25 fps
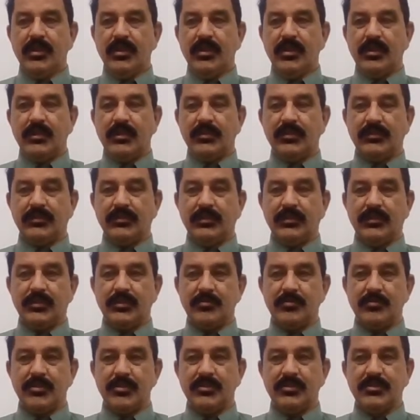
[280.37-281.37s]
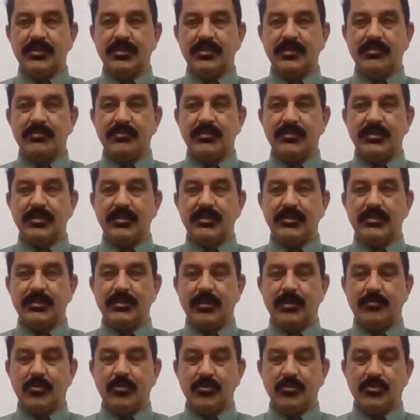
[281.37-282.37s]
The admixture, which is
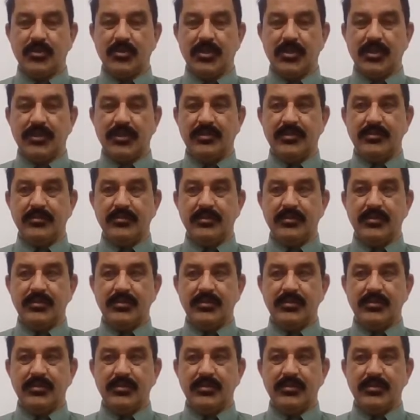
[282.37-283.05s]
the pozzolan,